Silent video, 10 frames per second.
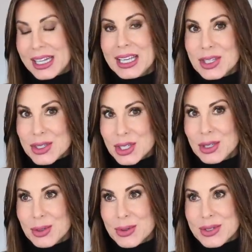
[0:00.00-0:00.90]
that he has
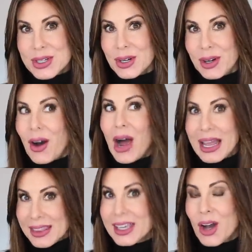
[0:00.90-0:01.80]
used,
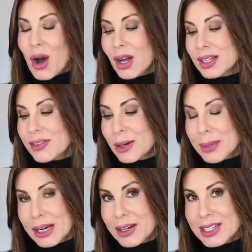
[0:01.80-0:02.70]
I think, all of our
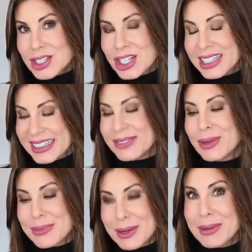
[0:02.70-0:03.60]
marriage, and
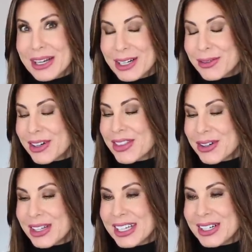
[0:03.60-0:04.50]
we've been married over
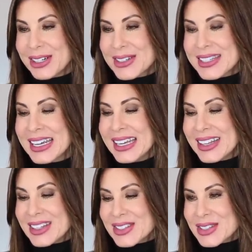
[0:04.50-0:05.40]
30 years.
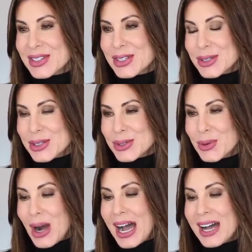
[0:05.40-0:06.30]
This is the
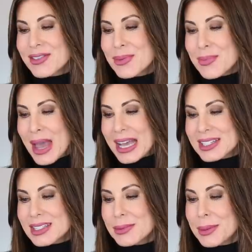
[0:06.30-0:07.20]
Suave
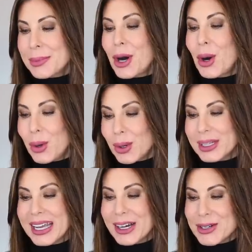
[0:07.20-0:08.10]
Maximum
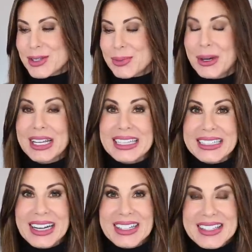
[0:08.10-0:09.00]
Hold Hairspray
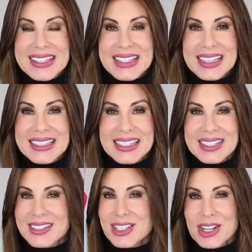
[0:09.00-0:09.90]
in
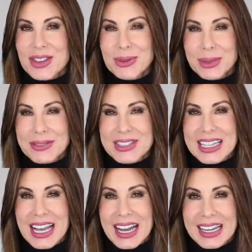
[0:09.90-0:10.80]
Unscented. Such a thrifty
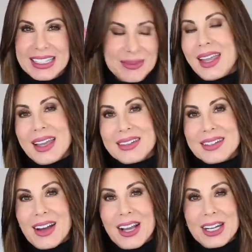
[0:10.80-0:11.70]
guy. And
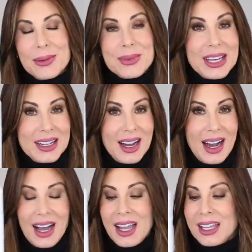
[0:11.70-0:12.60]
an item that
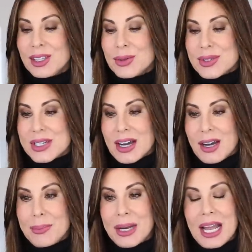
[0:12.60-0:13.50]
I used
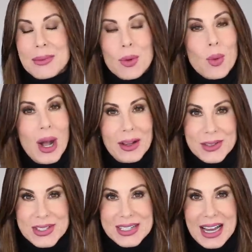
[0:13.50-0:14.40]
up, but I am well
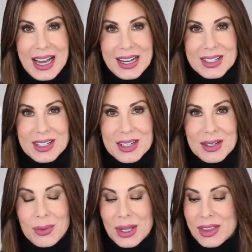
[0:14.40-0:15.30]
stocked
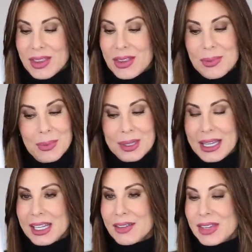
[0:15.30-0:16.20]
with
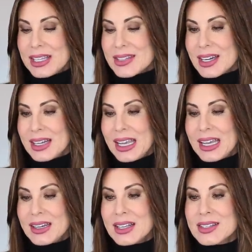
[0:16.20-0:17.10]
plenty of these on
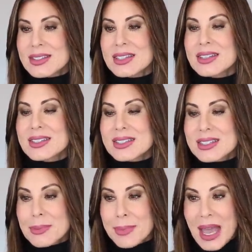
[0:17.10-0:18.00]
hand, is the
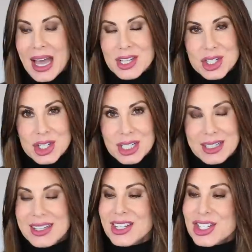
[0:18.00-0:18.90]

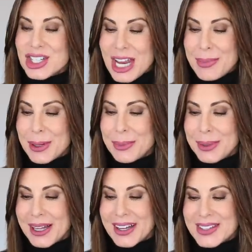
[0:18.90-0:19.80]
Sebastian Shaper
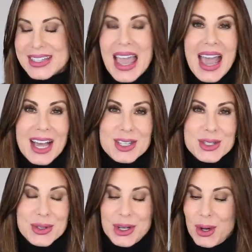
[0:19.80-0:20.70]
Plus
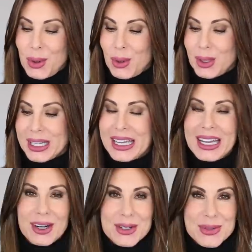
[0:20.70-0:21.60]
Extra Hold
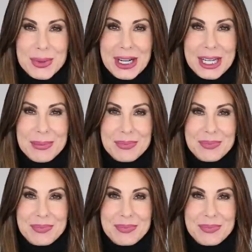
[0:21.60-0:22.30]
Hairspray.